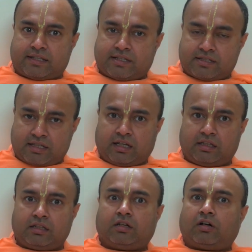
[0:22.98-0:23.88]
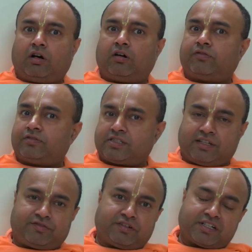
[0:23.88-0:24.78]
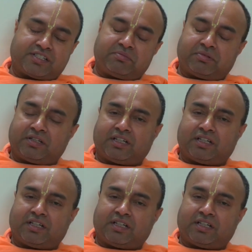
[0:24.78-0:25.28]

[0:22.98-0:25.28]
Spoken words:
a sign of, say for example,